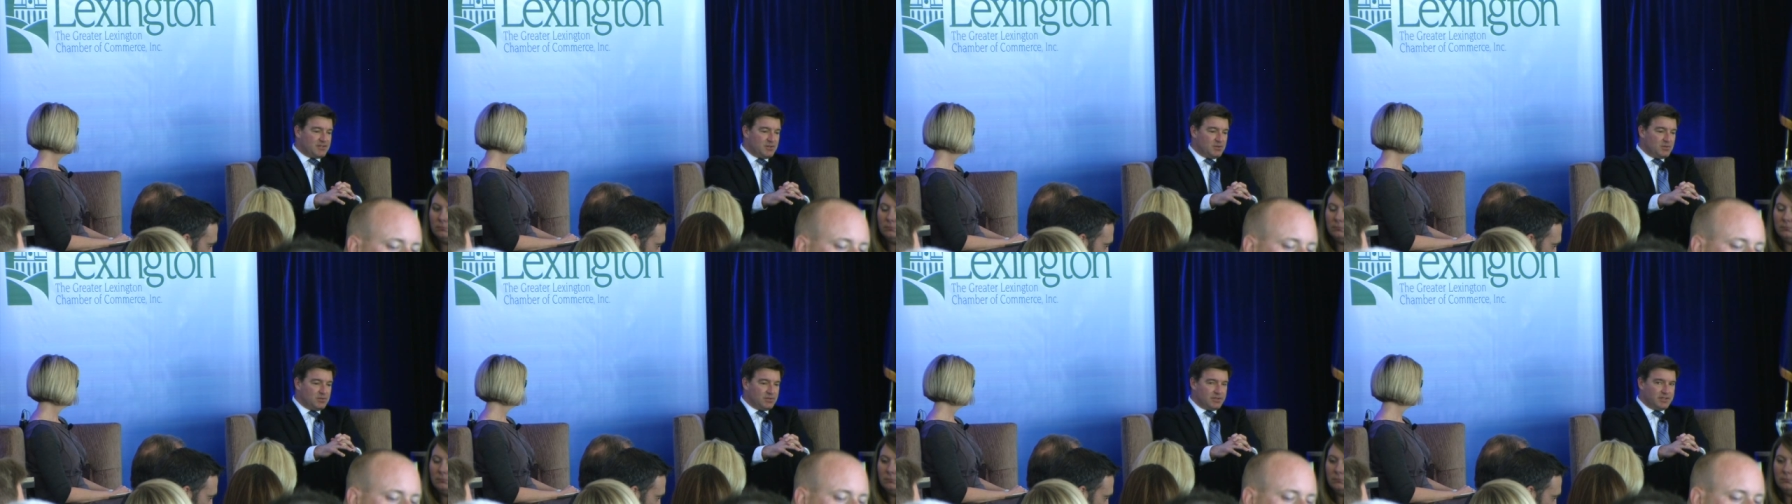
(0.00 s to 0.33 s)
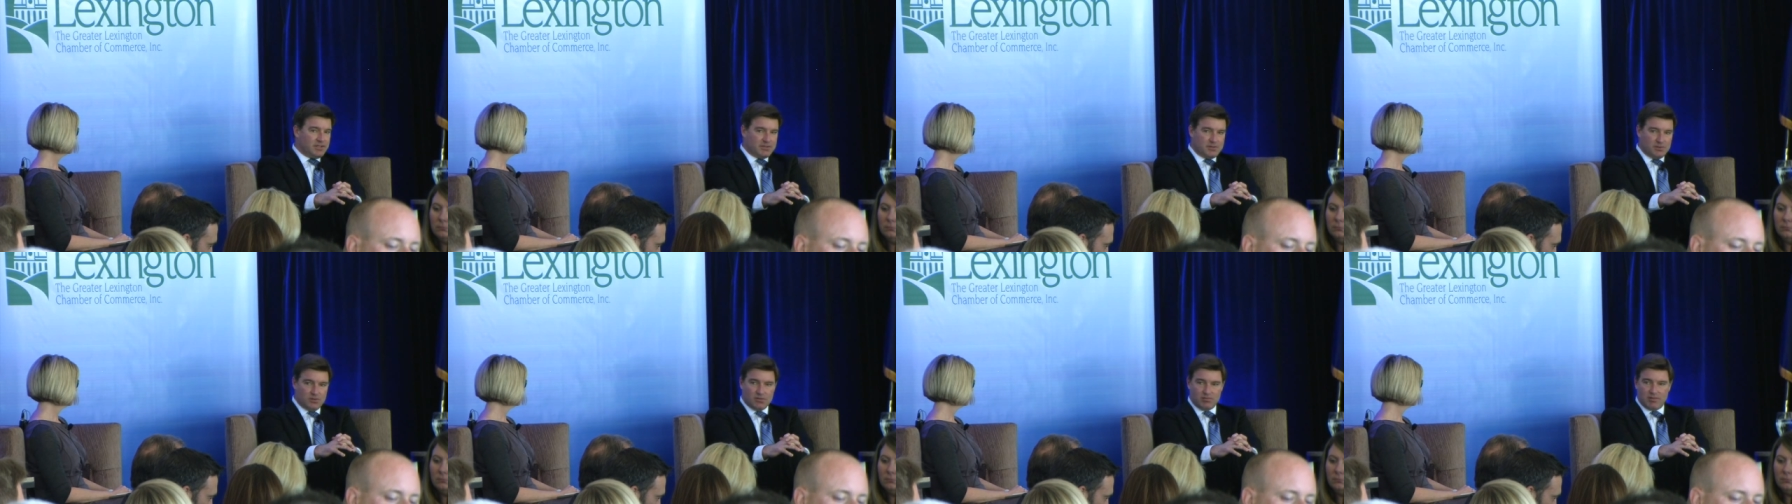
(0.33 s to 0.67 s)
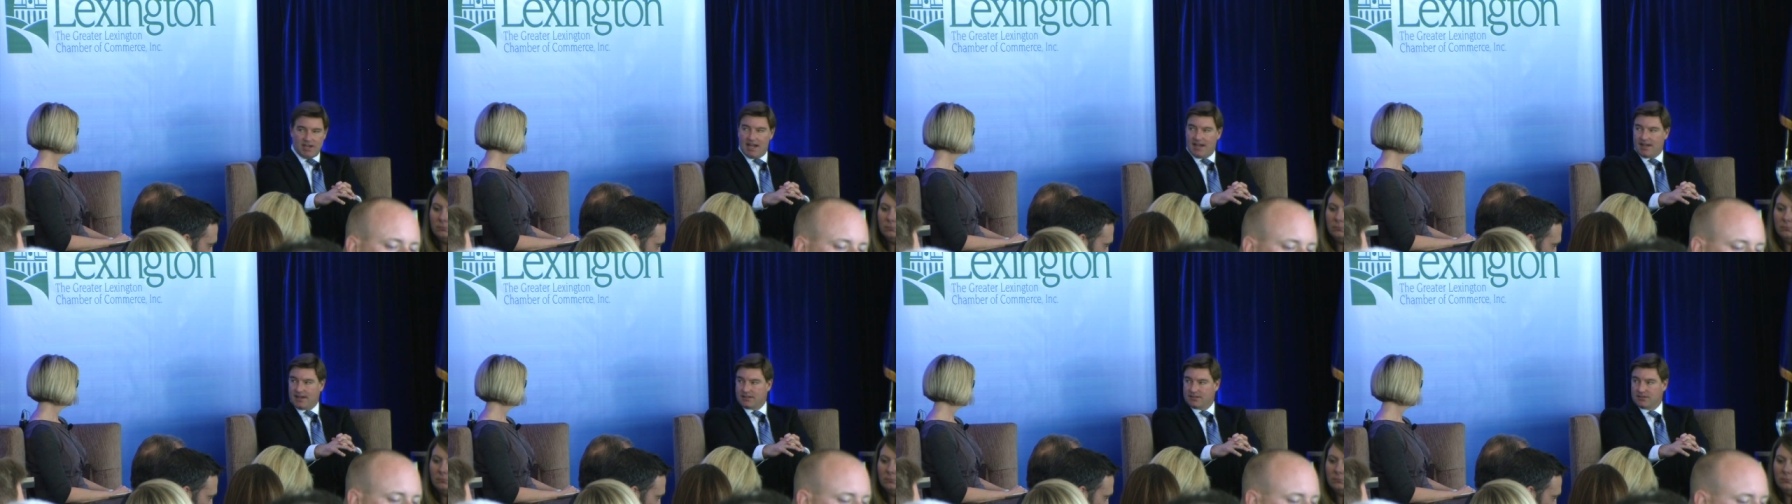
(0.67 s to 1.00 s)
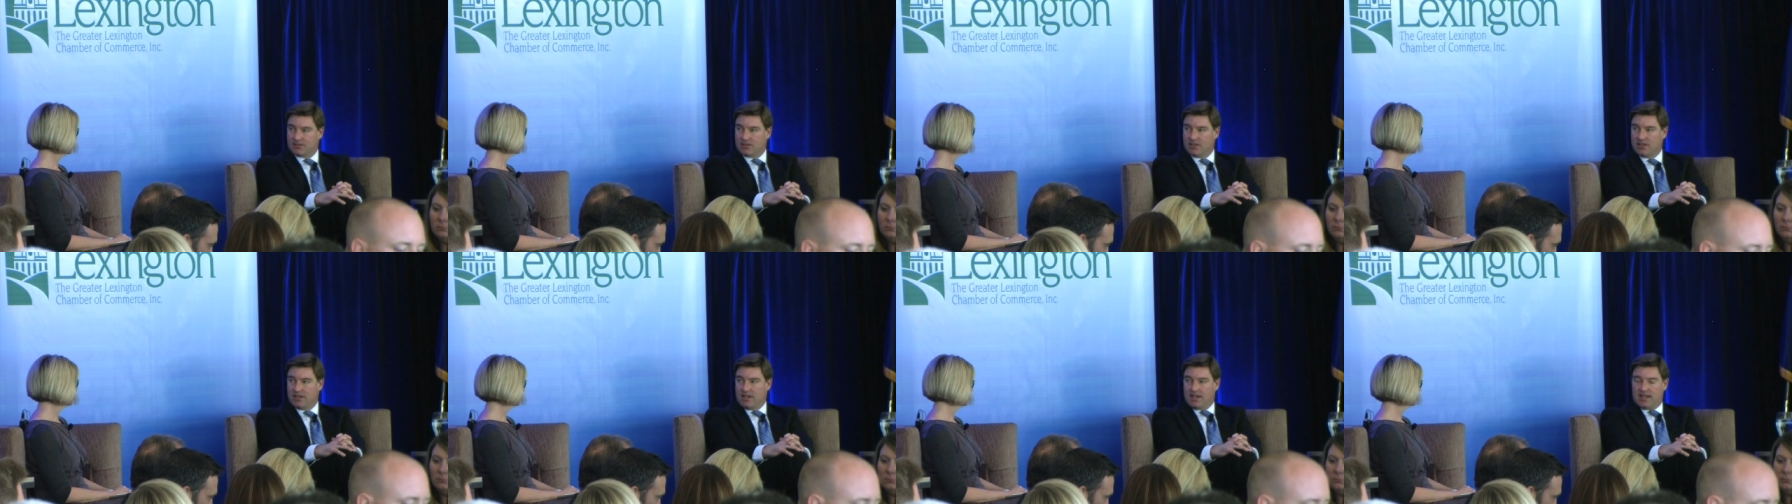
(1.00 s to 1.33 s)
tool in the
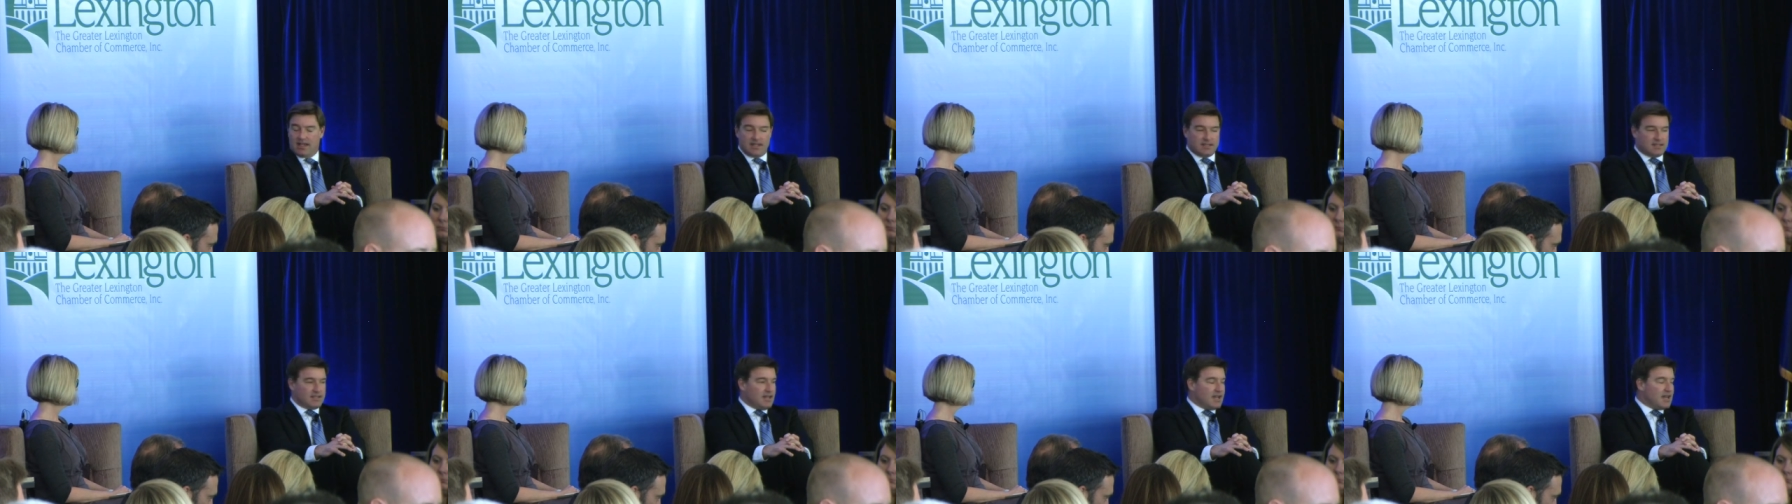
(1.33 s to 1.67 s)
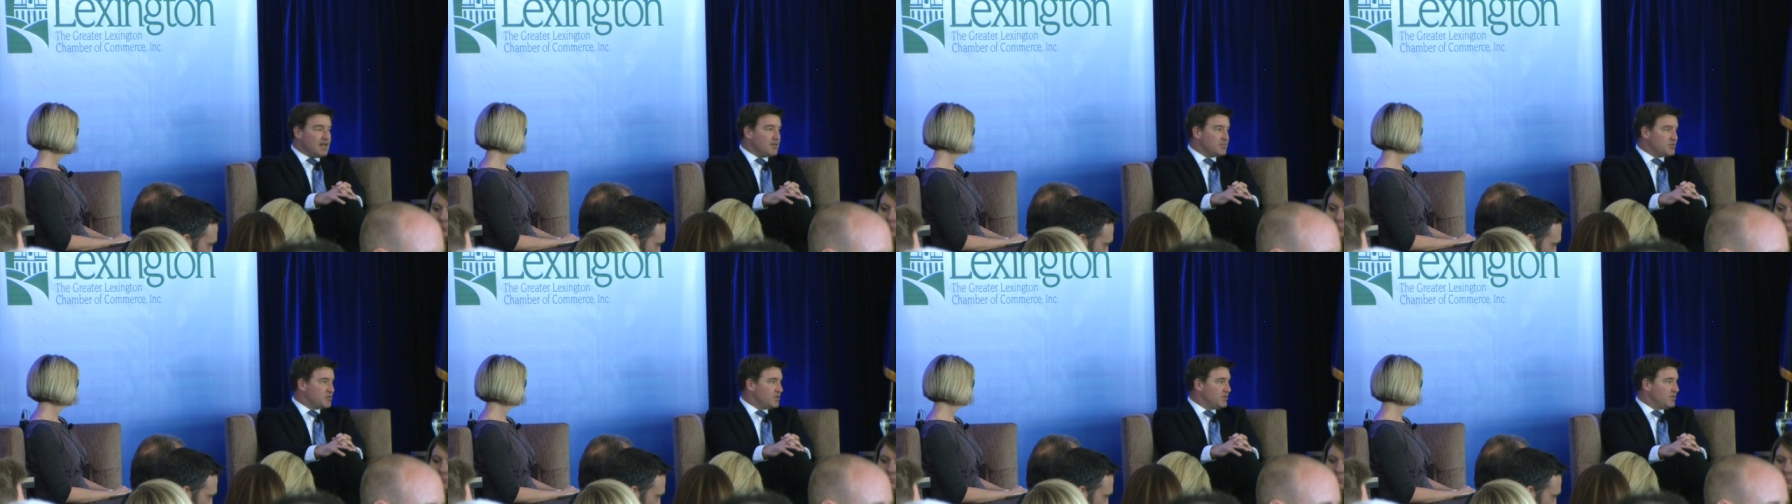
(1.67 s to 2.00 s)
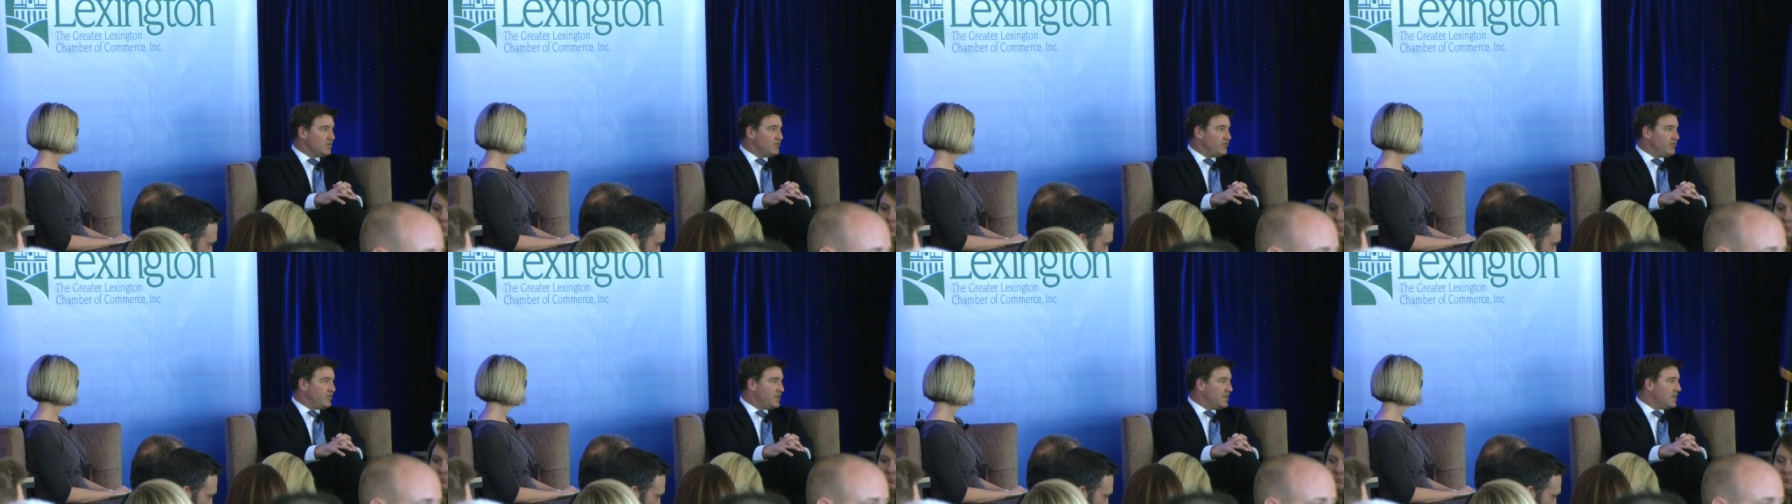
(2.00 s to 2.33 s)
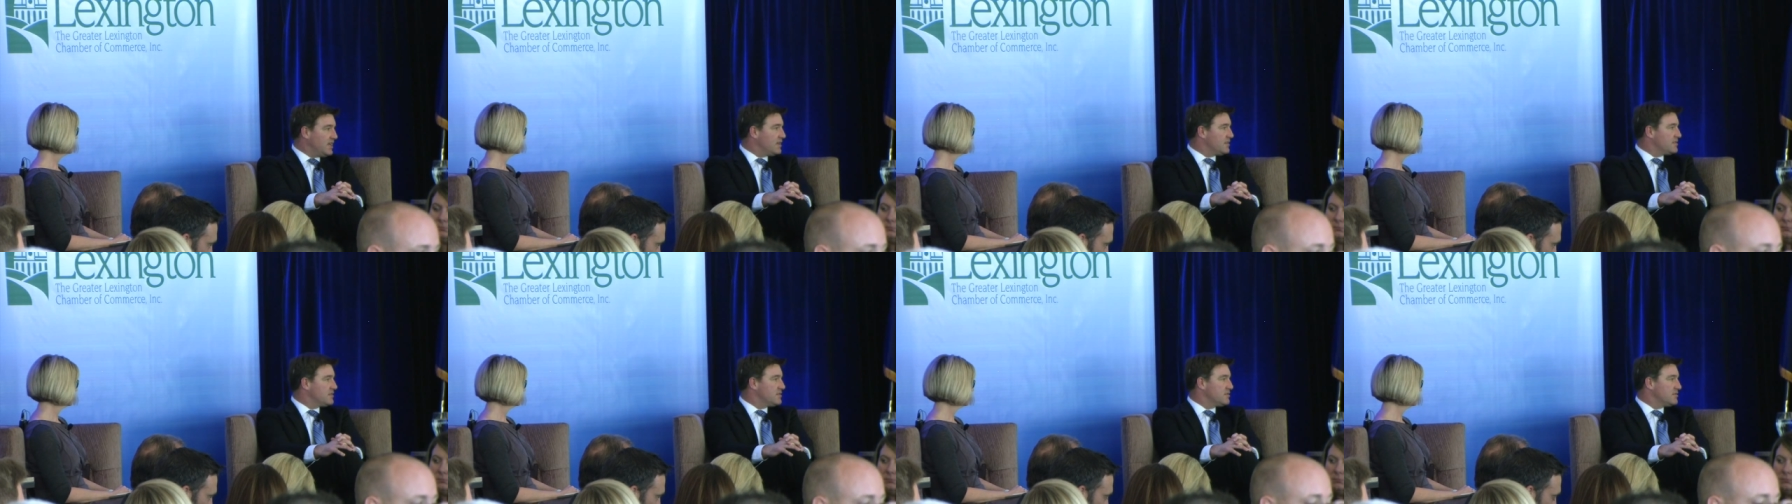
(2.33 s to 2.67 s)
toolbox as an option to
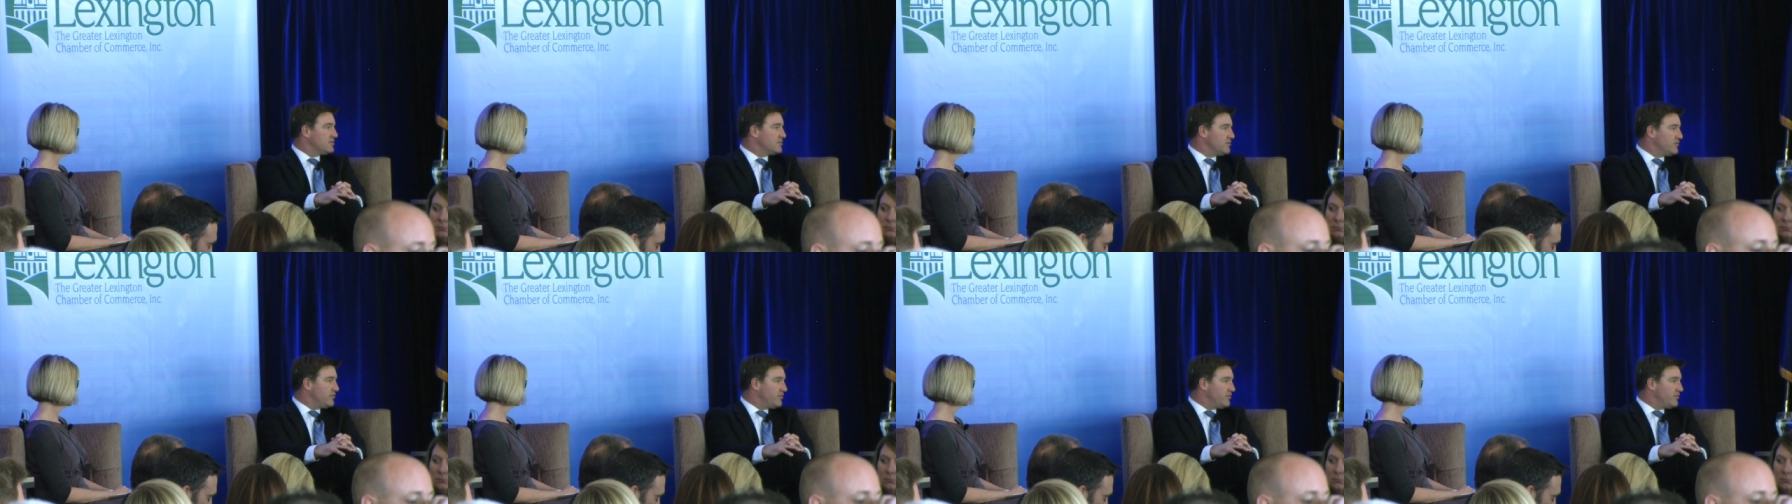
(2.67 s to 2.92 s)
finance